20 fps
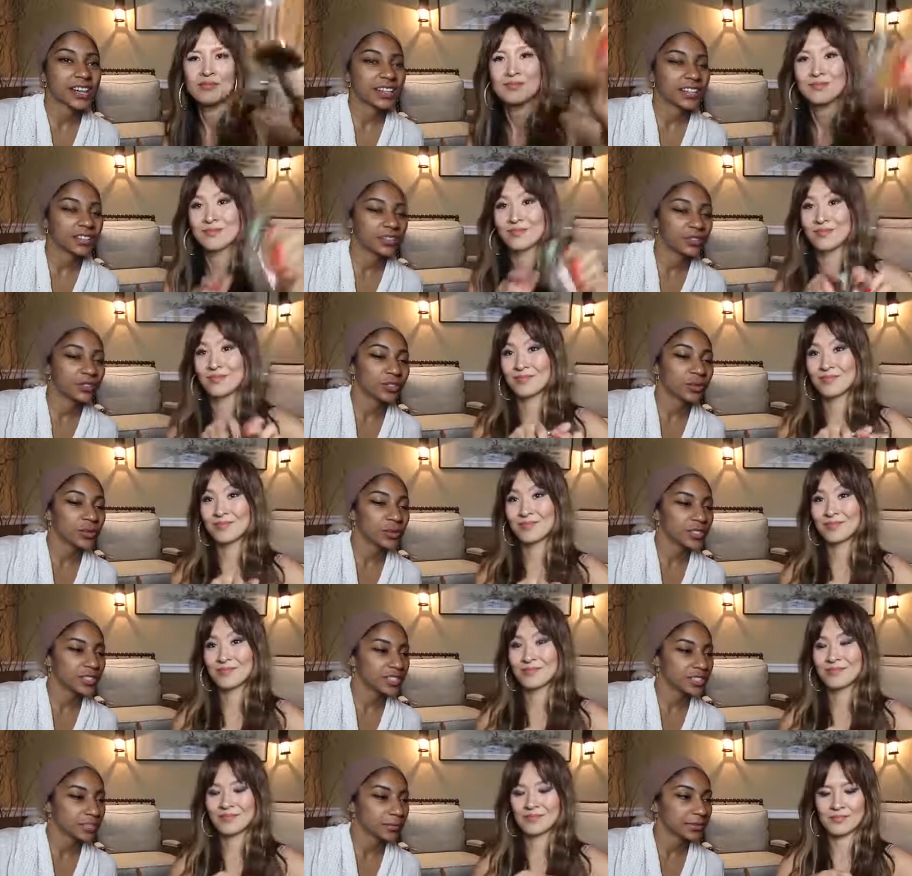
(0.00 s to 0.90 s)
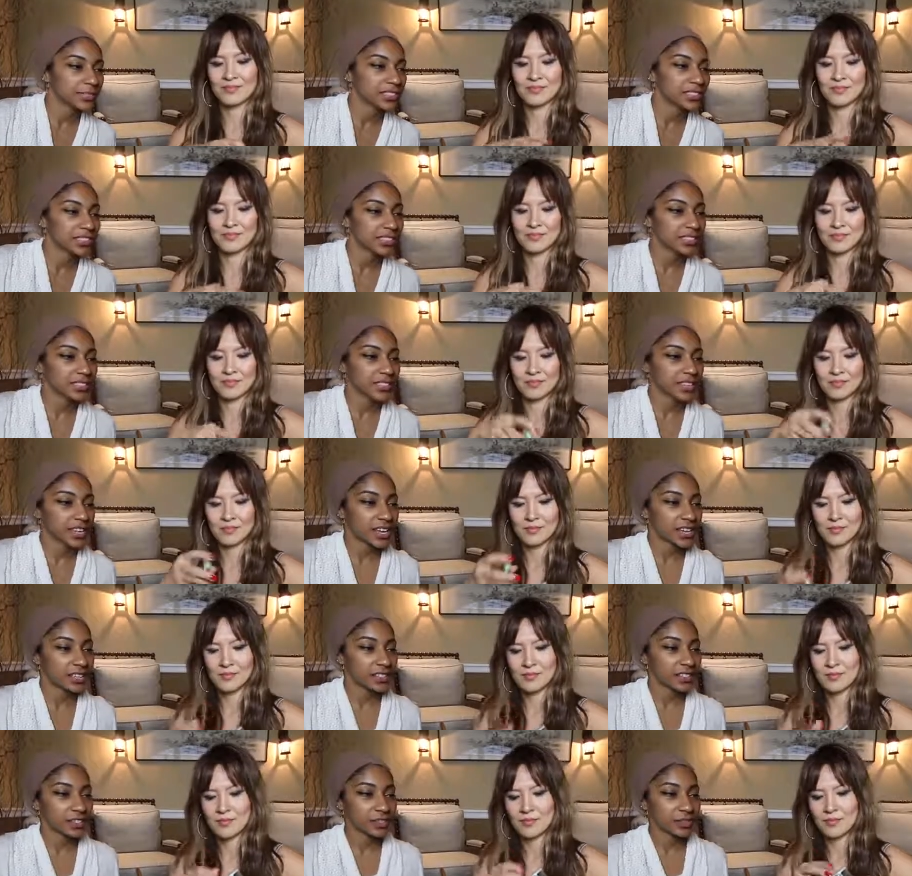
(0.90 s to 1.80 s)
Speaker 1: Now you can put the cinnamon sticks
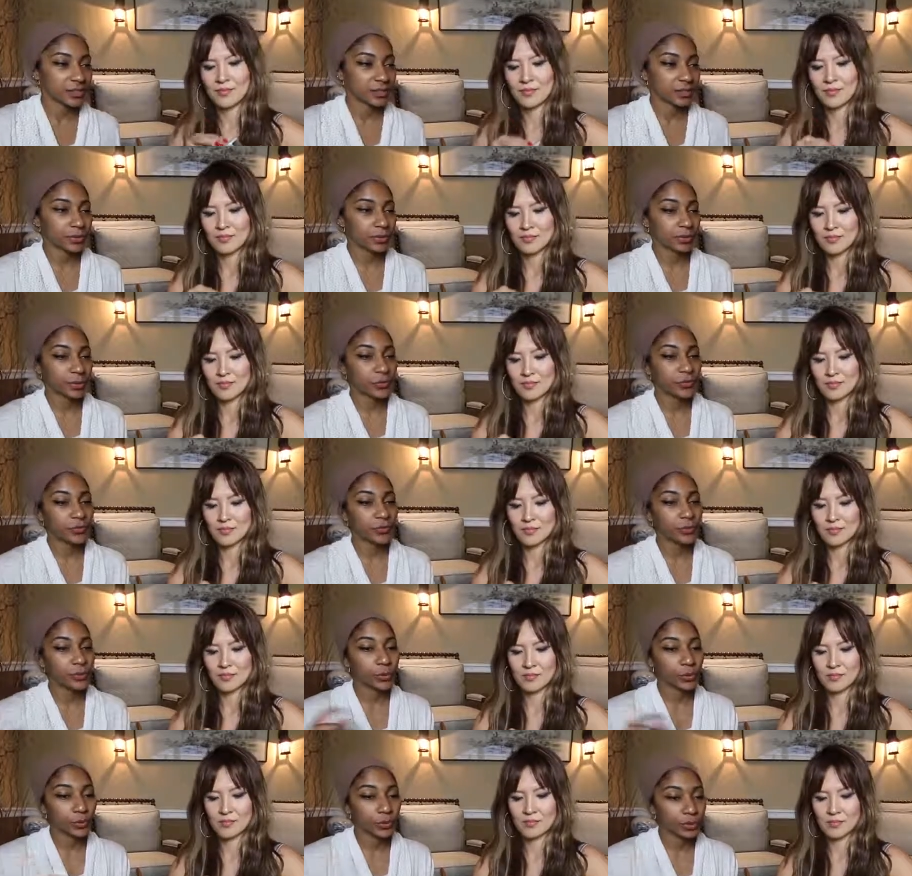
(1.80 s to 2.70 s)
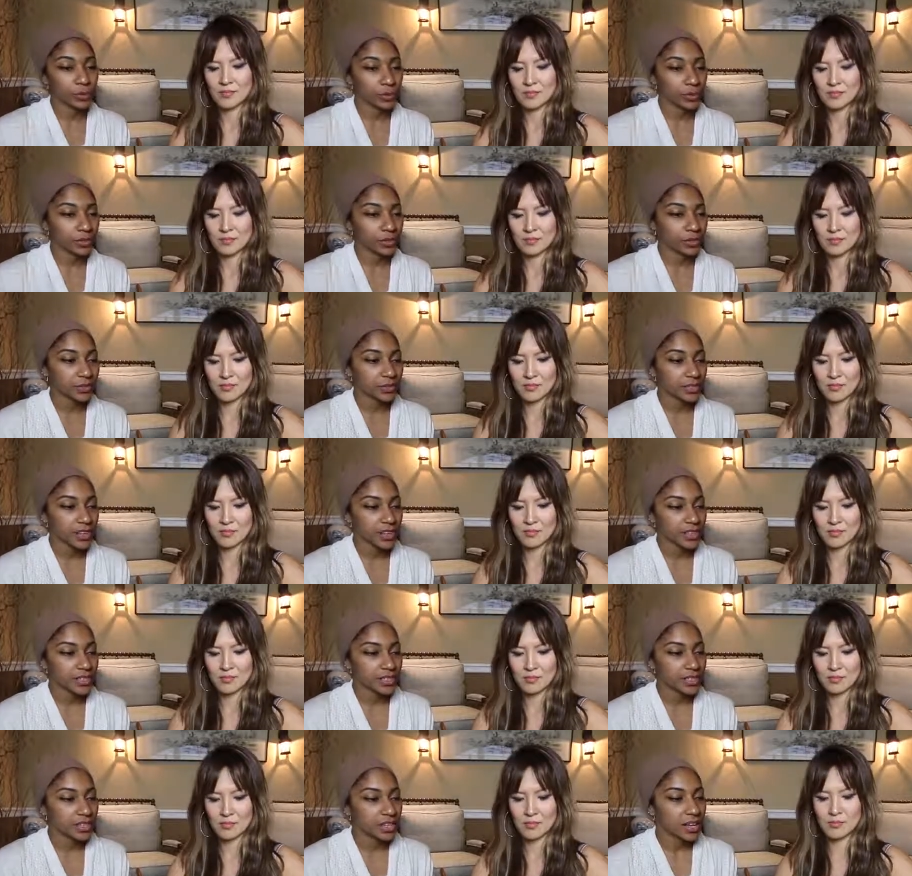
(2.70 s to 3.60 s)
in either before you put the
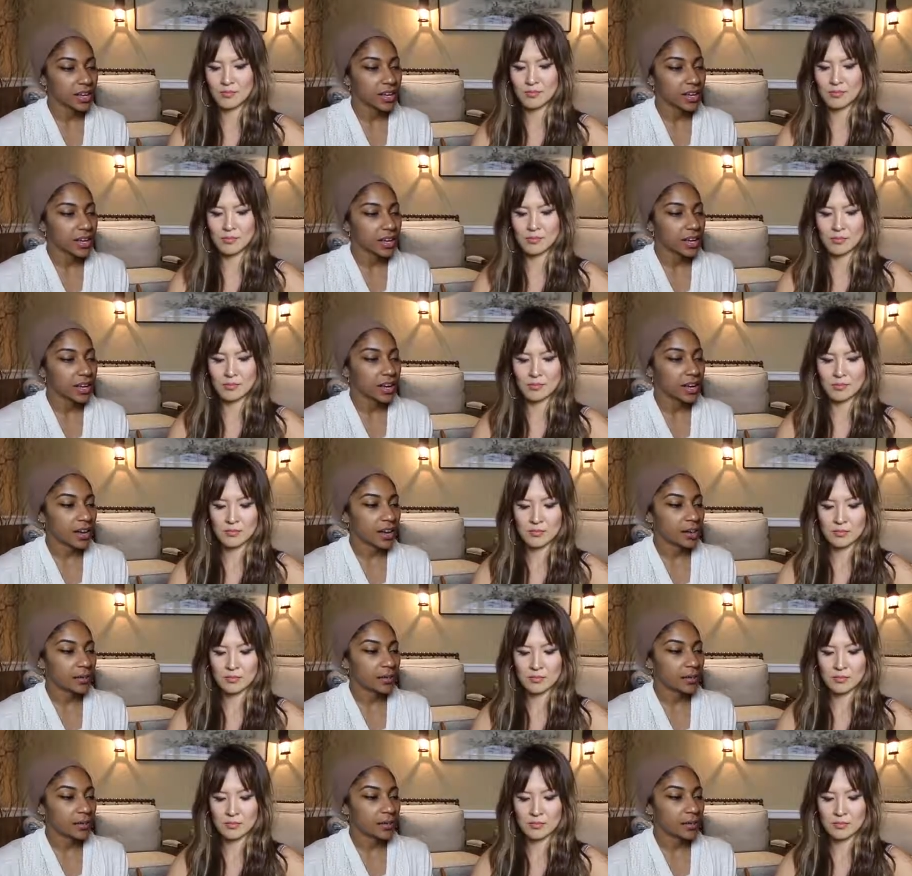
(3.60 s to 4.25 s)
rice, mm -hmm.